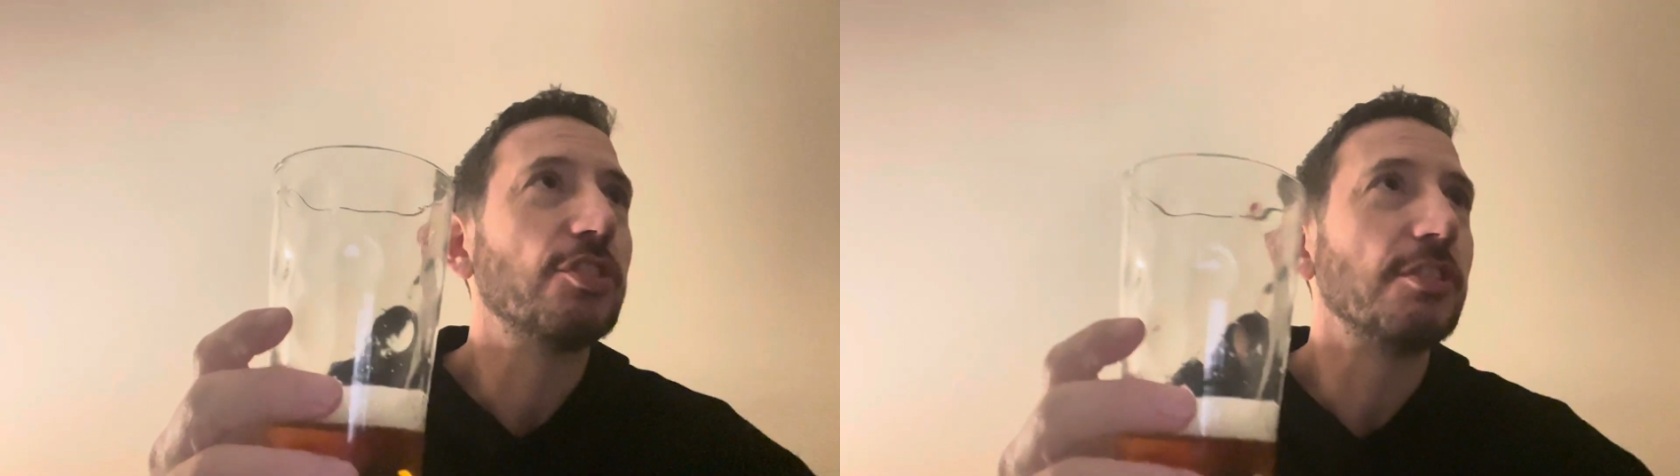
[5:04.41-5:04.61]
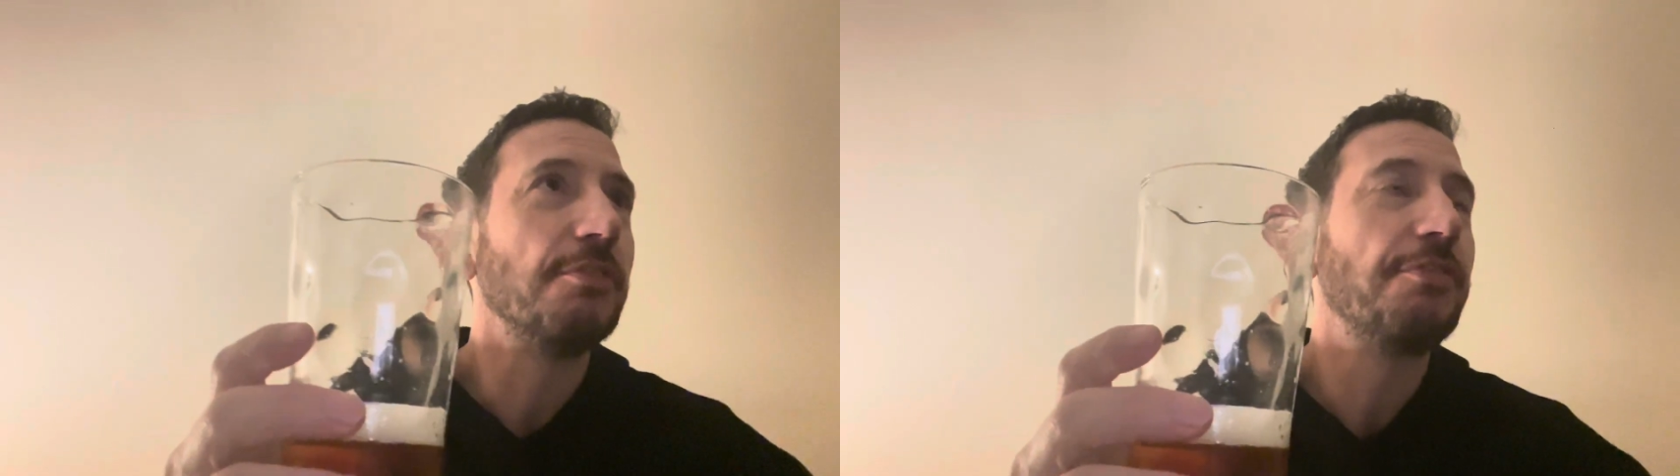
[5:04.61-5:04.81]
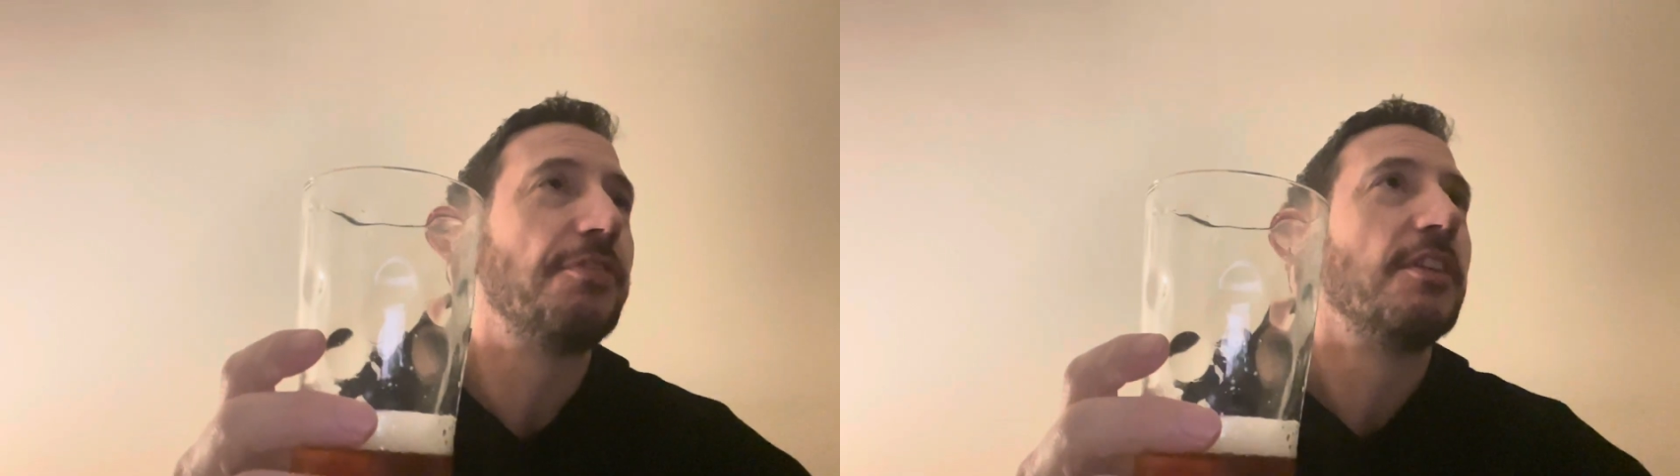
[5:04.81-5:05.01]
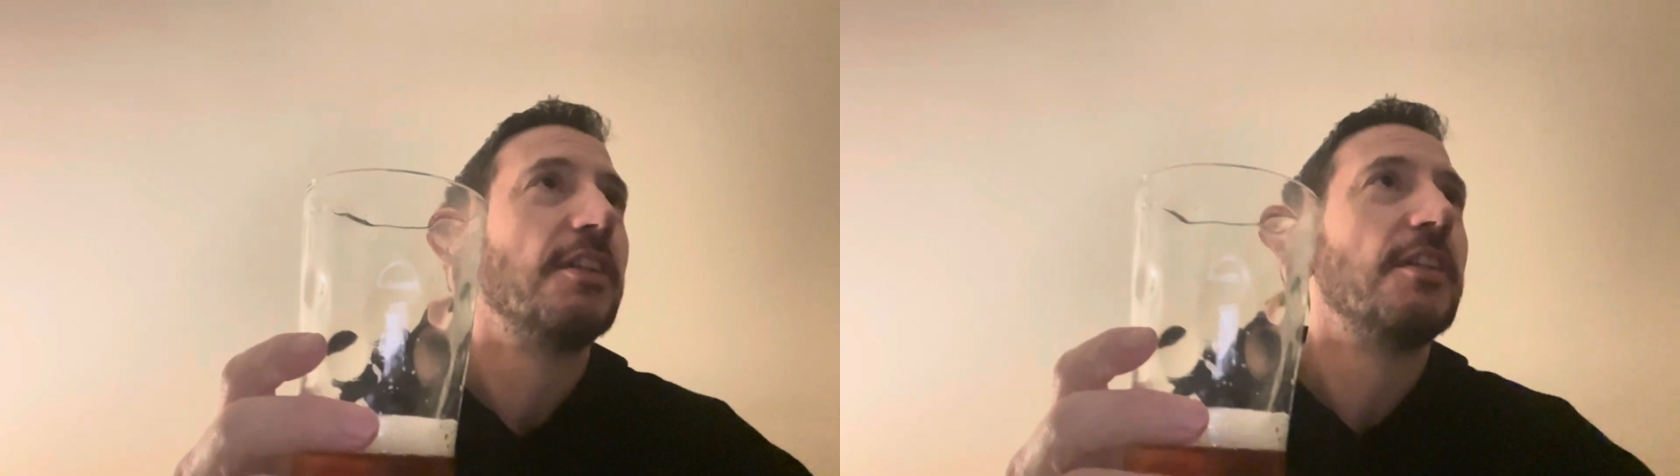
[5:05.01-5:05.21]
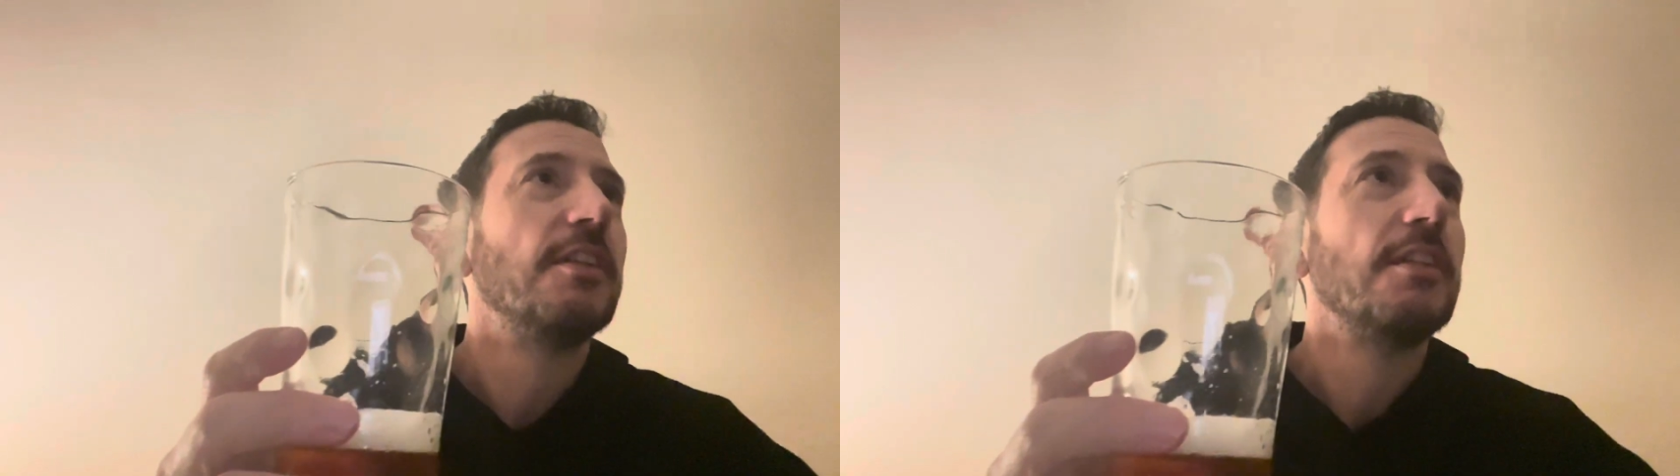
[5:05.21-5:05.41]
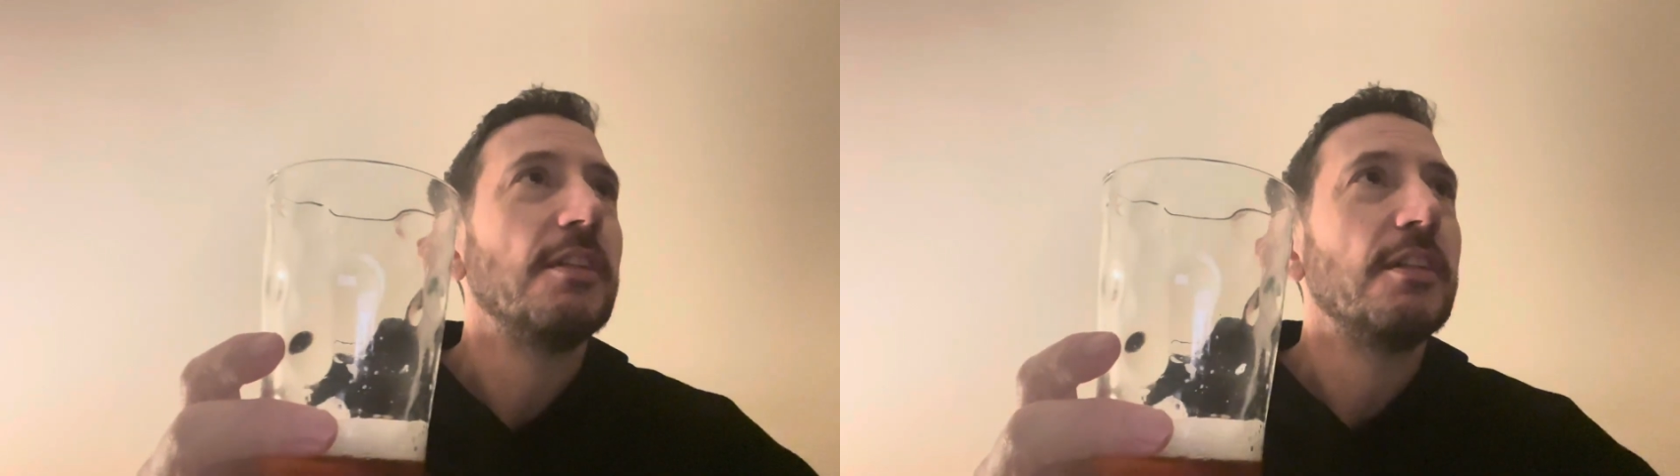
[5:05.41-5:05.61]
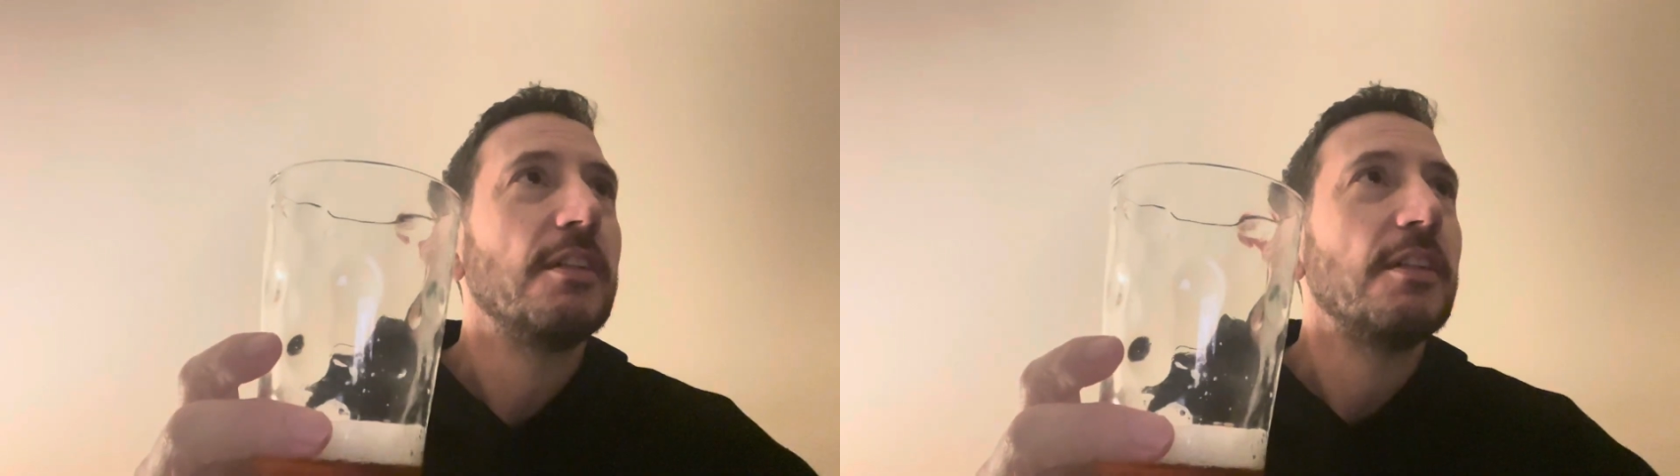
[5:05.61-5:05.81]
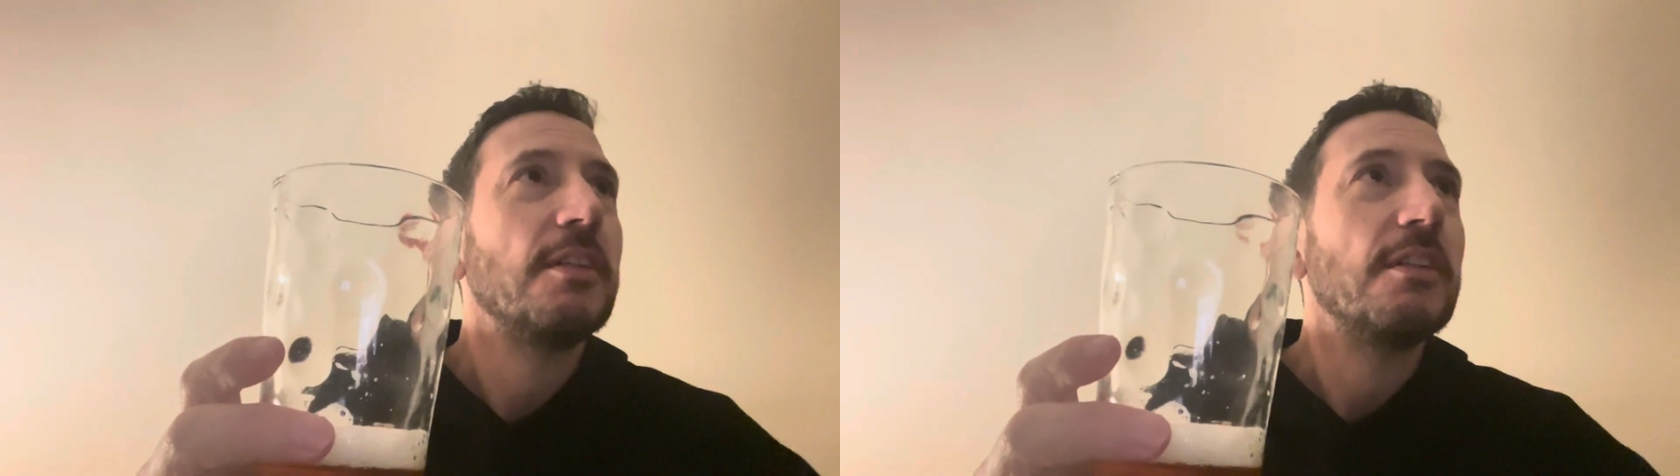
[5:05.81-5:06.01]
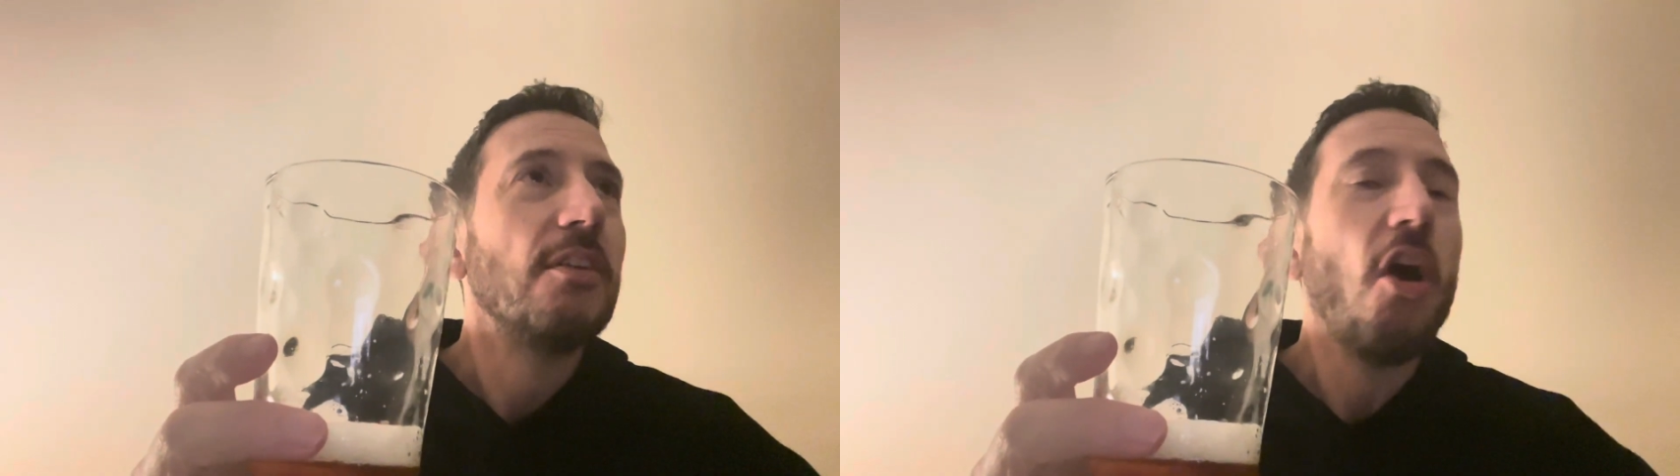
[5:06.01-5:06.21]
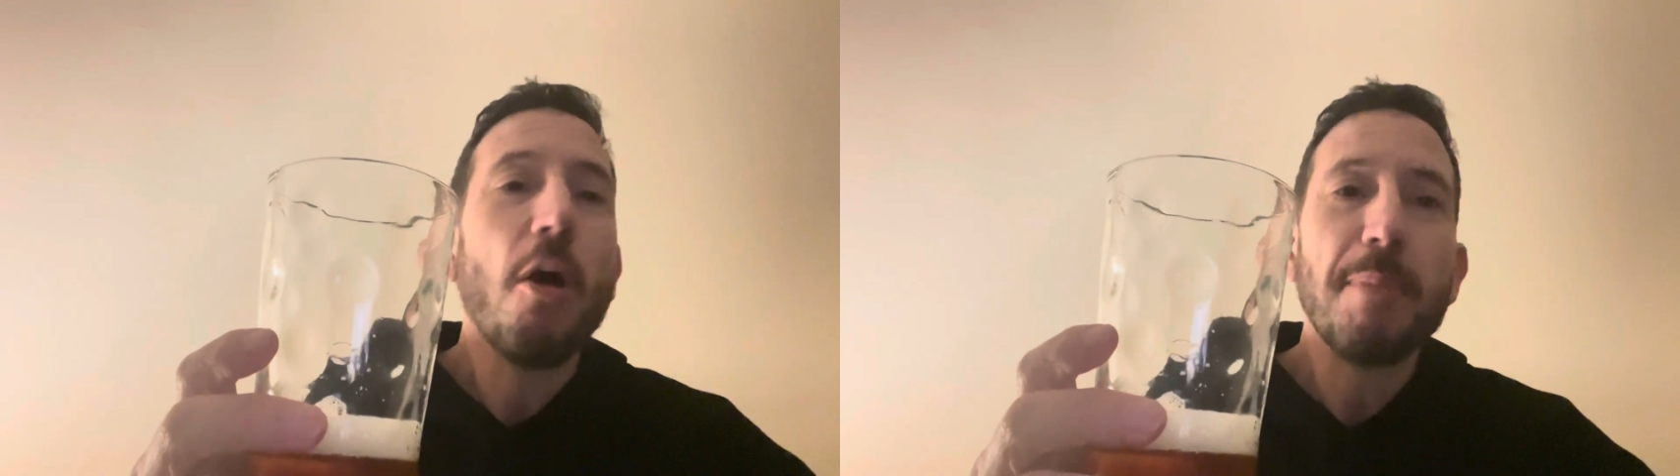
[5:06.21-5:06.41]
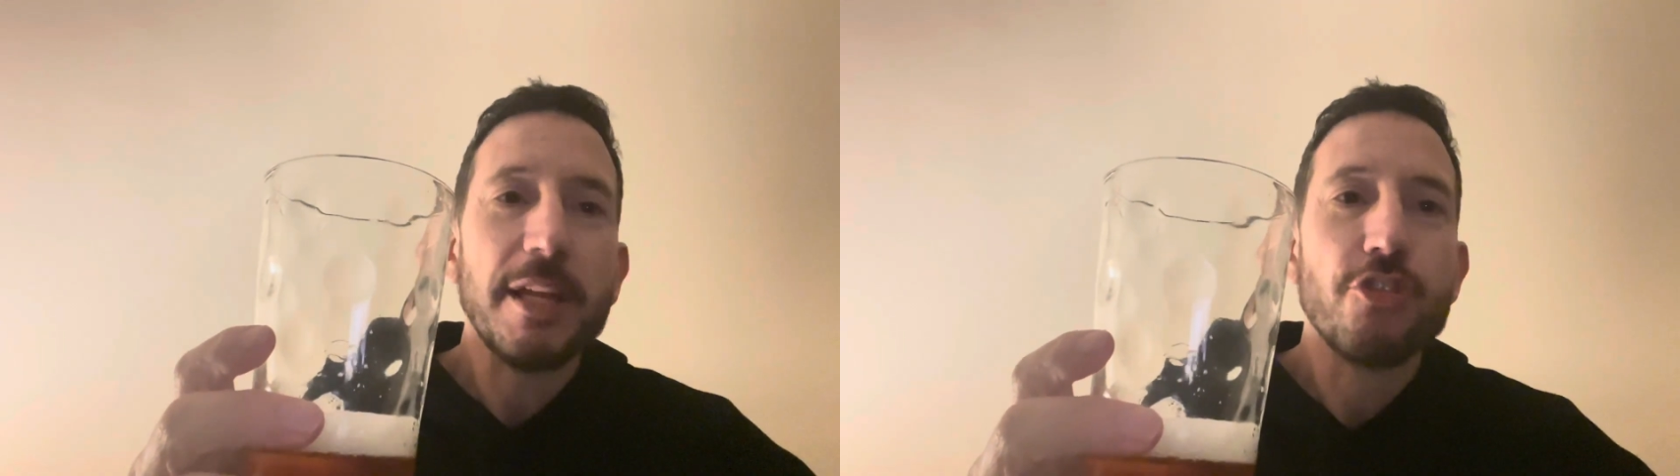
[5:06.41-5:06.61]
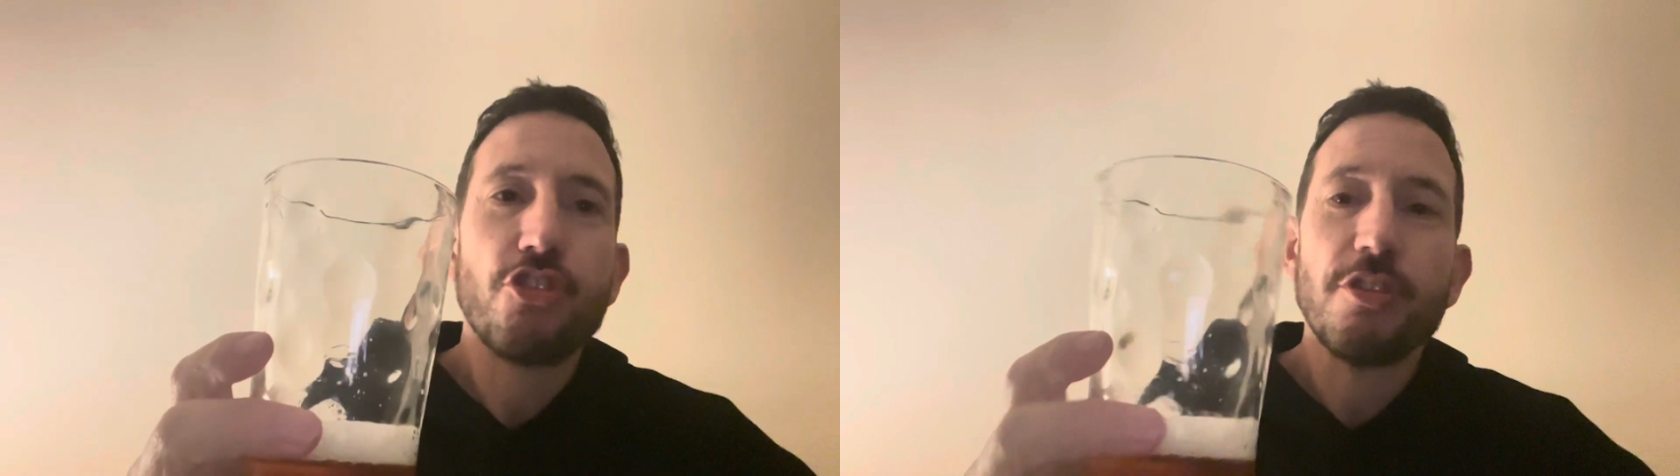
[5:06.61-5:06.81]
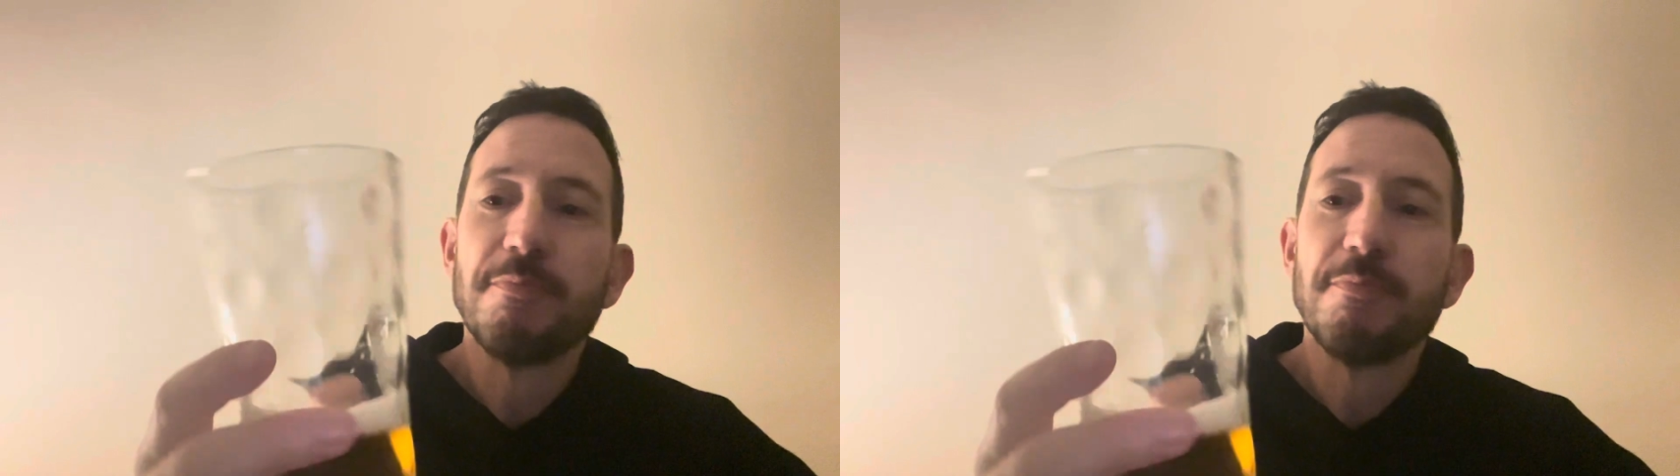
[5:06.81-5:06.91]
of hoppage.